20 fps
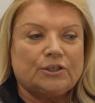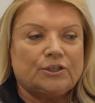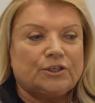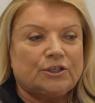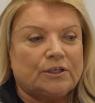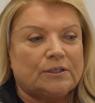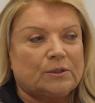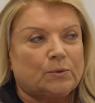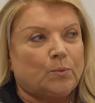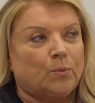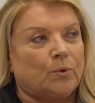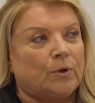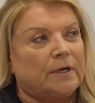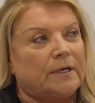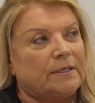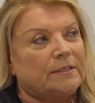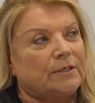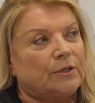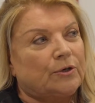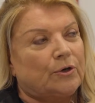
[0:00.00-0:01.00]
Just what
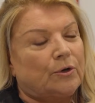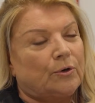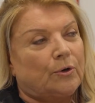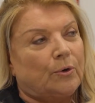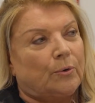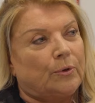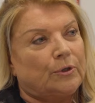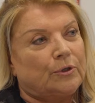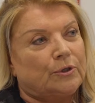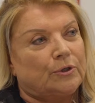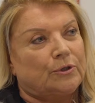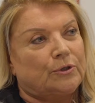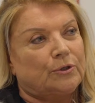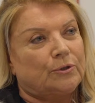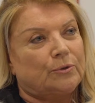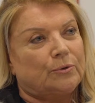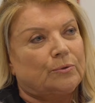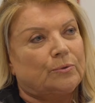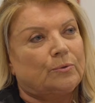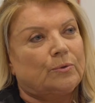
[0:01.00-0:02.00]
is it you're going to
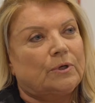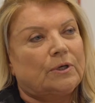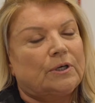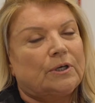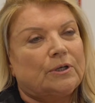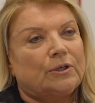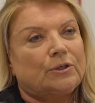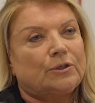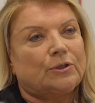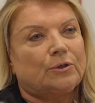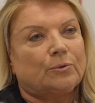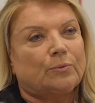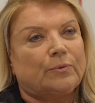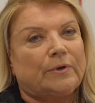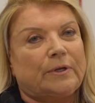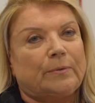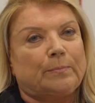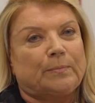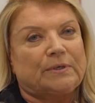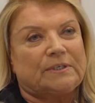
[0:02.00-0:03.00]
do to
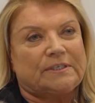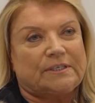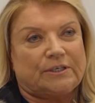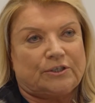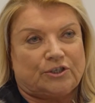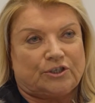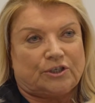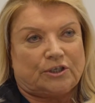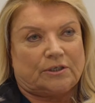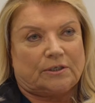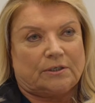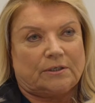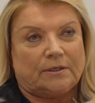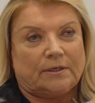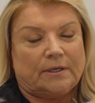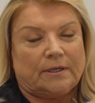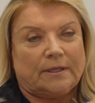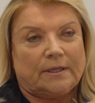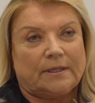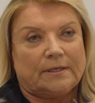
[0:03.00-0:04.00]
reposition
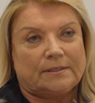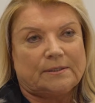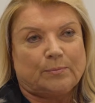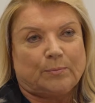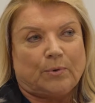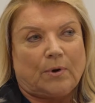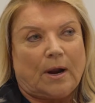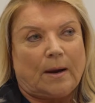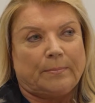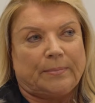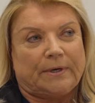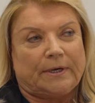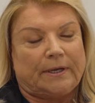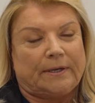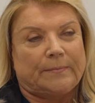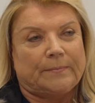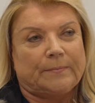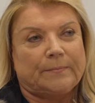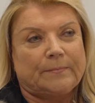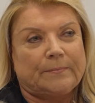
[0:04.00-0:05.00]
this
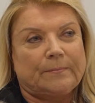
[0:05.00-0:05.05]
property?